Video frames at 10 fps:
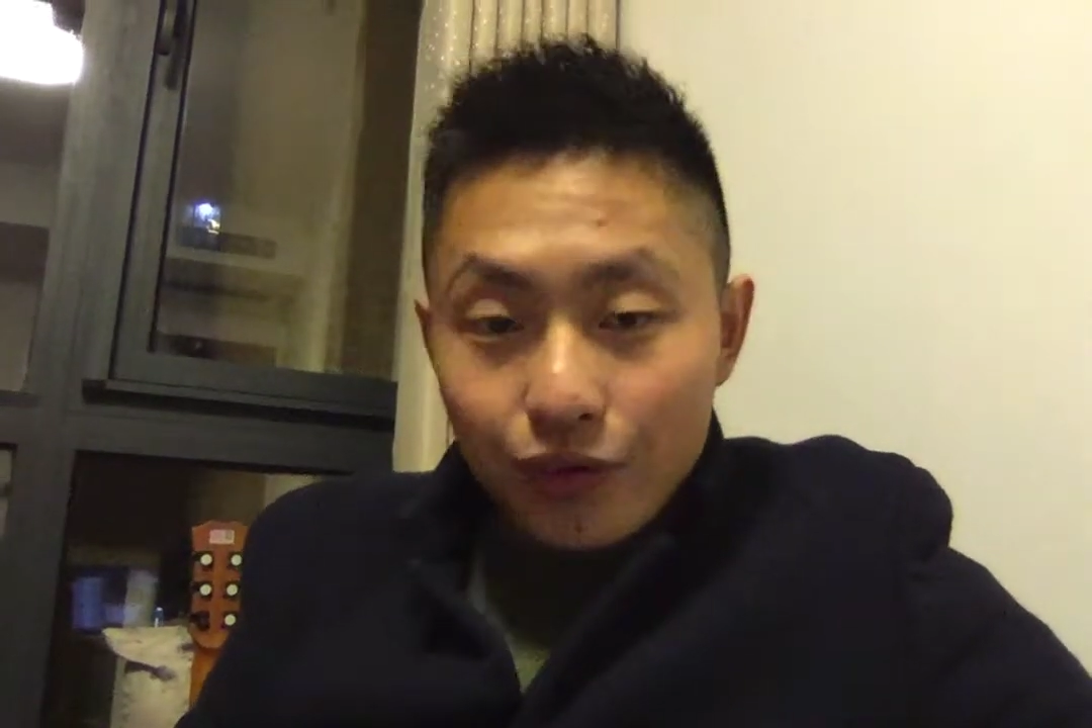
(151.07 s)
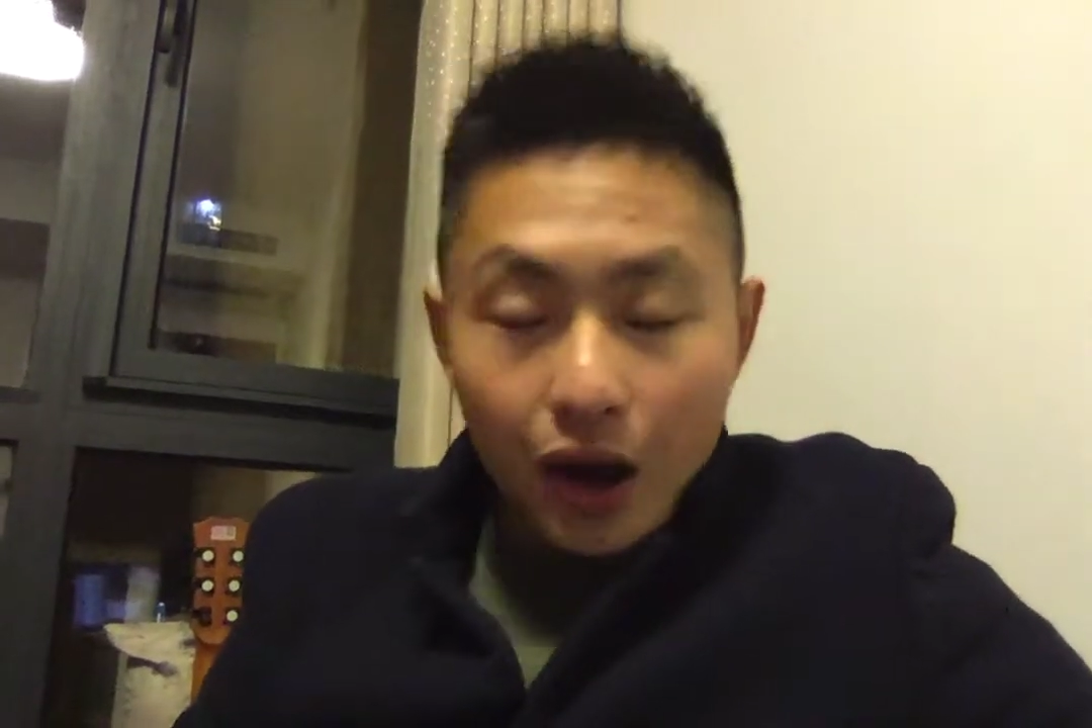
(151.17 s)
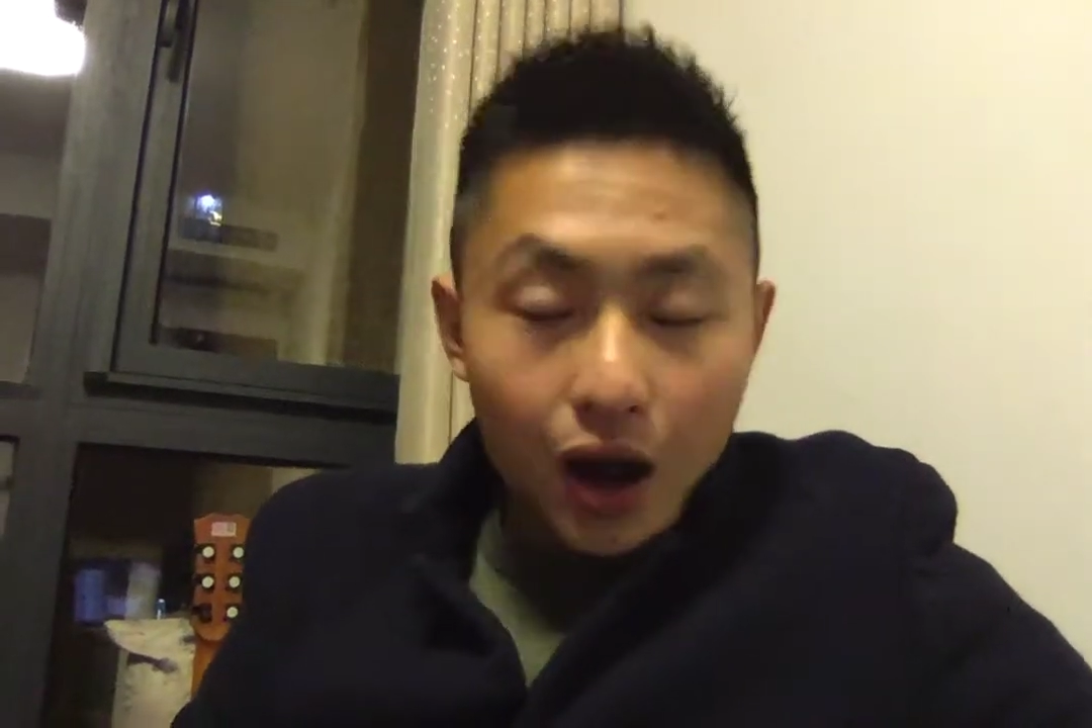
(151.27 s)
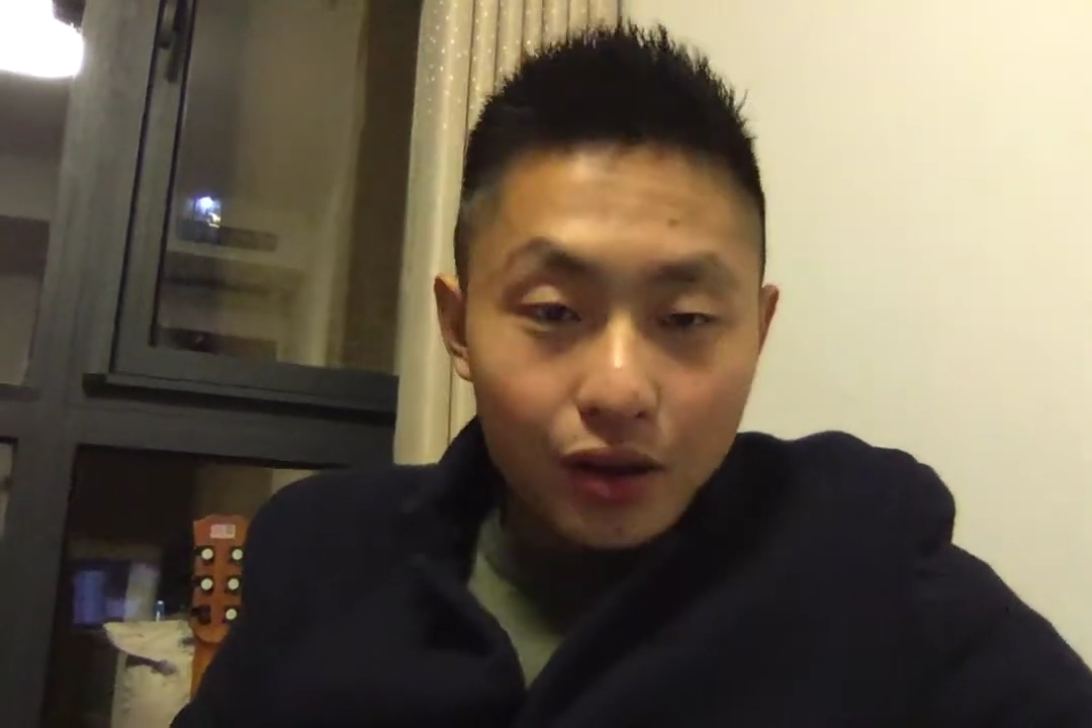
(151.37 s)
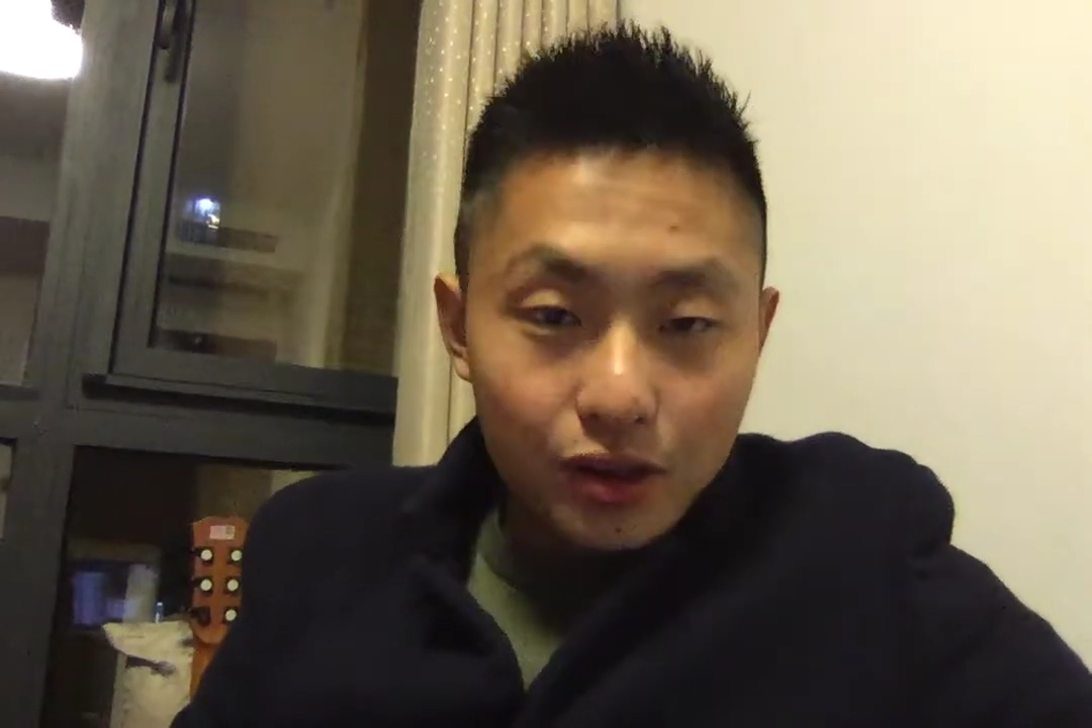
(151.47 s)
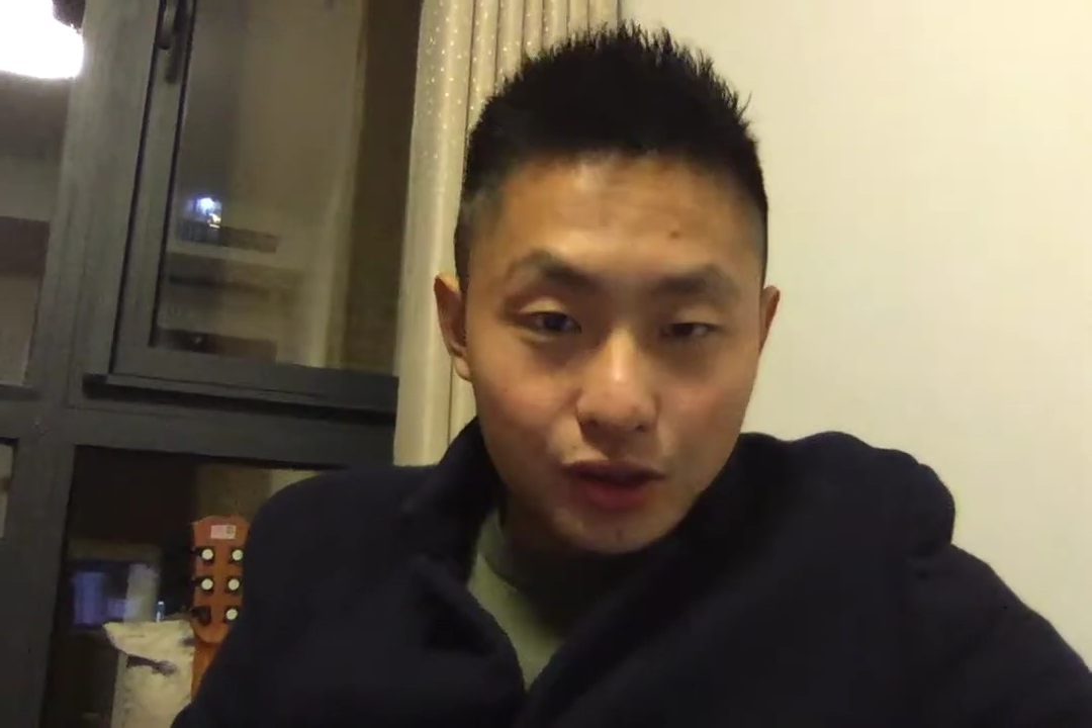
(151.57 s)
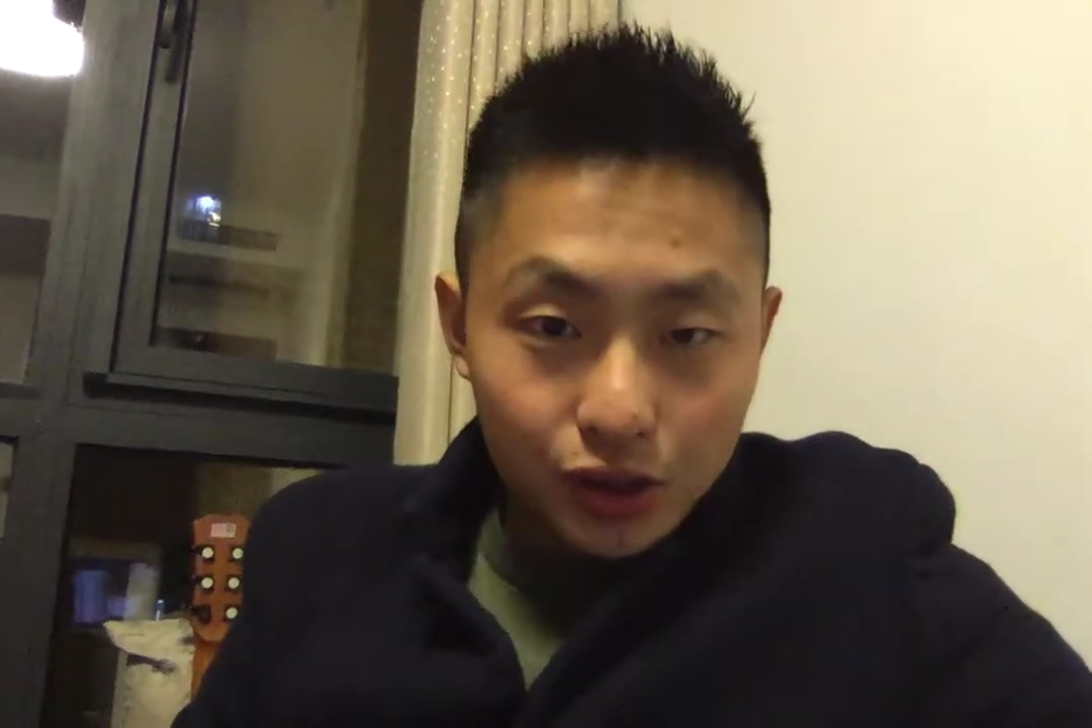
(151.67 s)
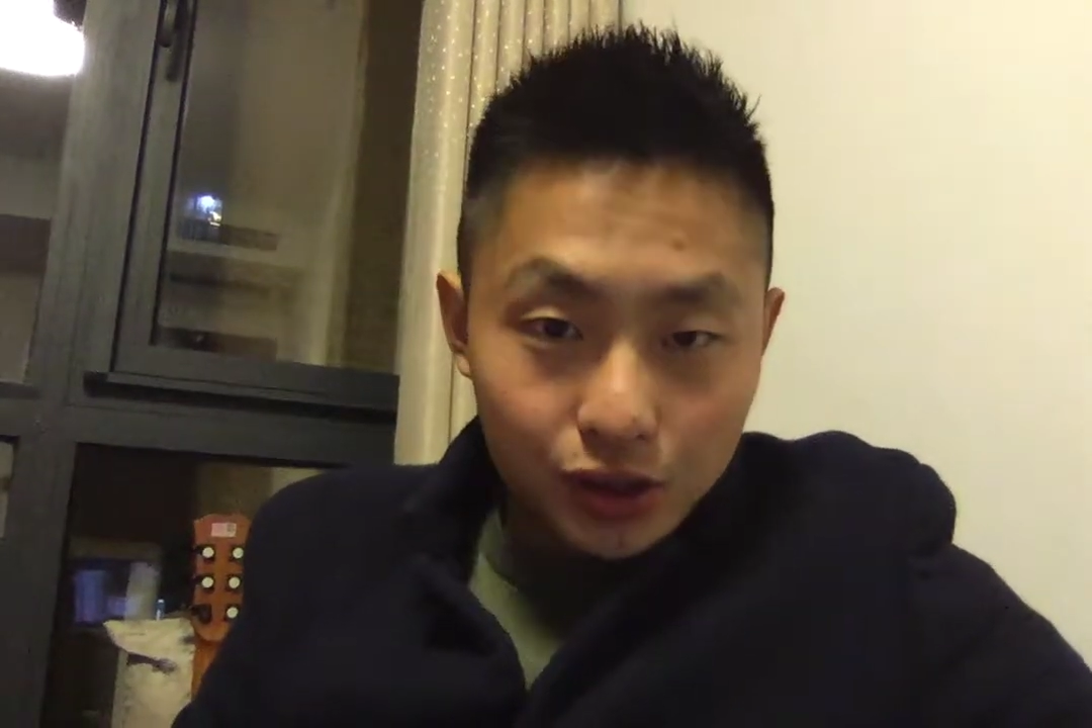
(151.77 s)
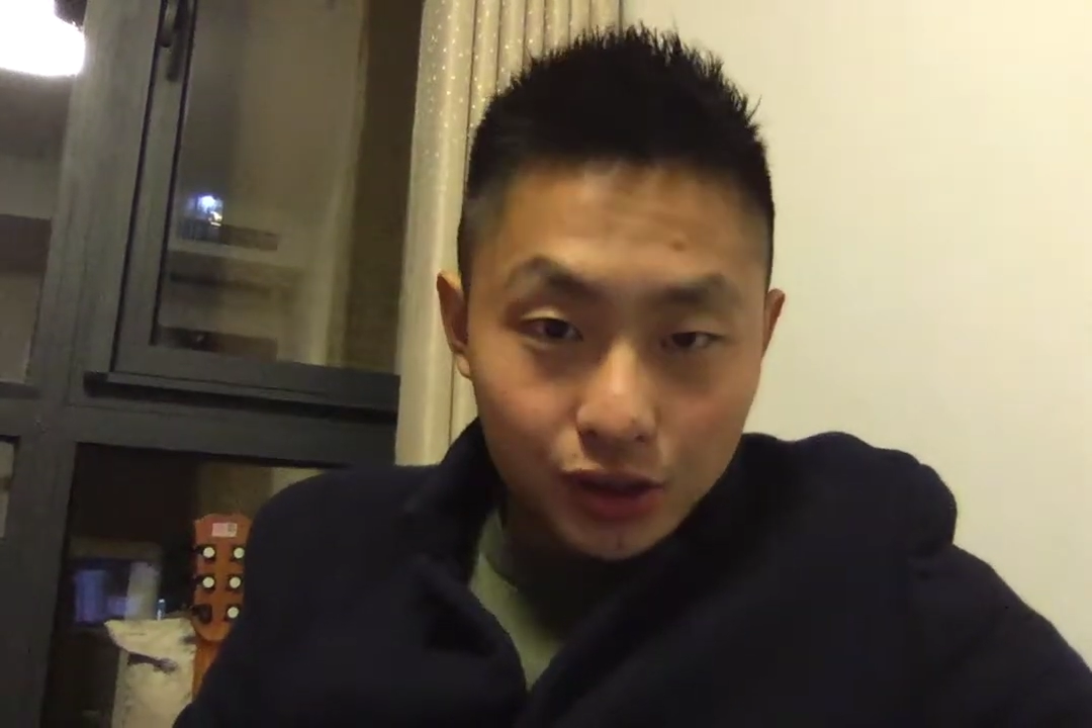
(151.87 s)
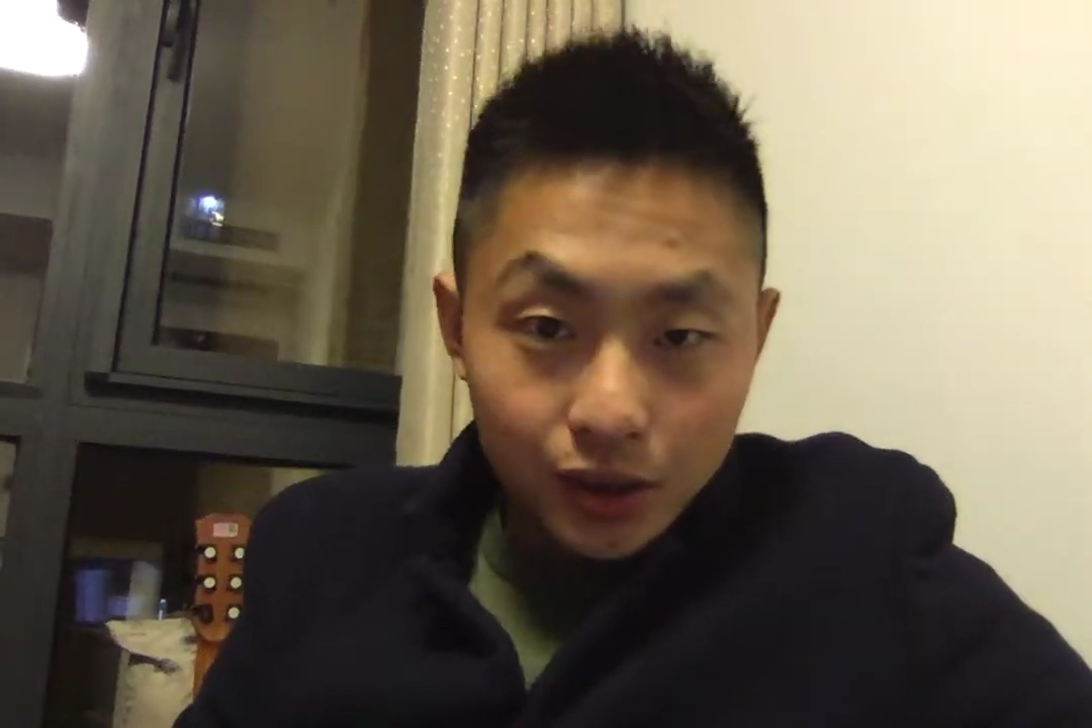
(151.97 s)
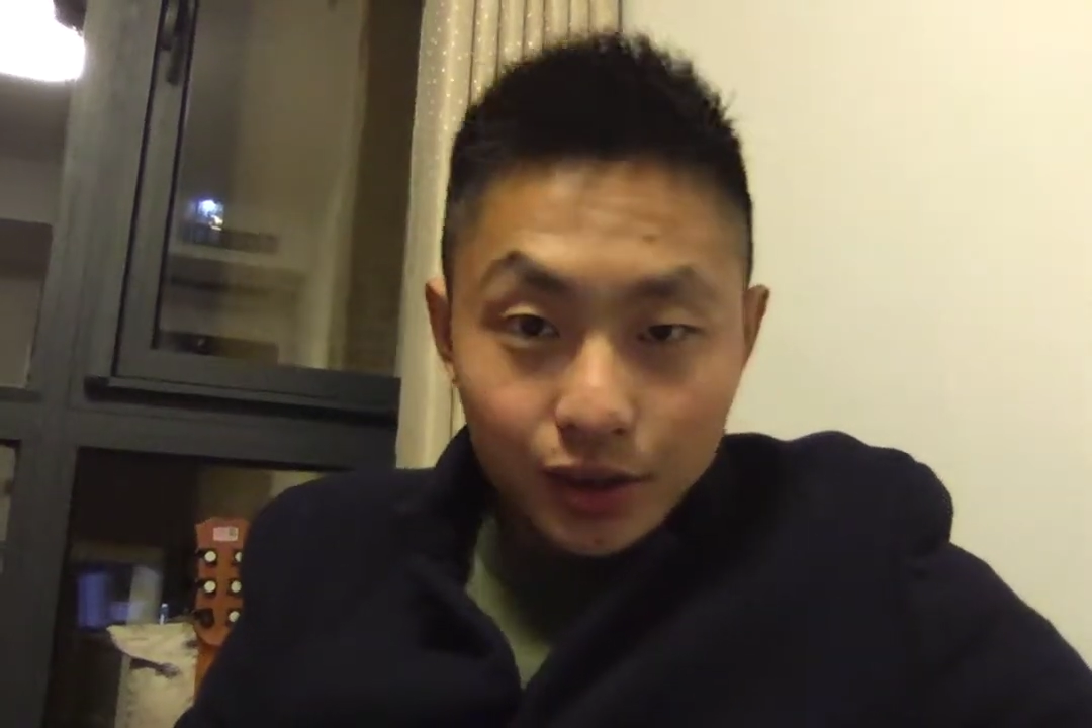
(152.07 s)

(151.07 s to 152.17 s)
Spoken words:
from others,